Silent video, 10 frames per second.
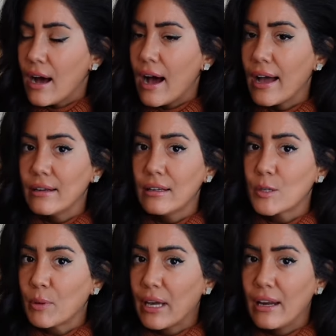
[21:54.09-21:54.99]
I need
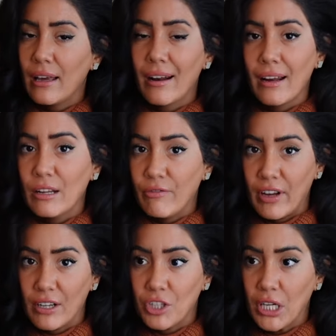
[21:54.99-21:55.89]
spaghetti and I need
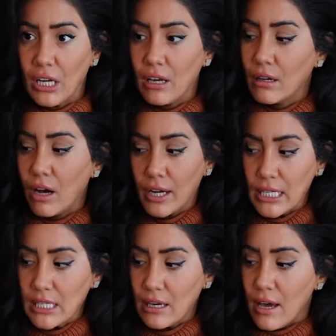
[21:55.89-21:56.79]
fettuccine,
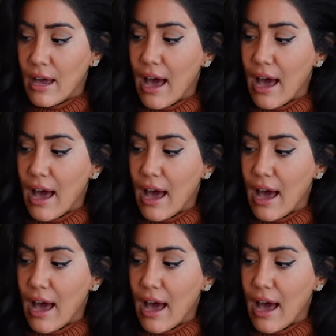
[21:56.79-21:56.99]
honestly.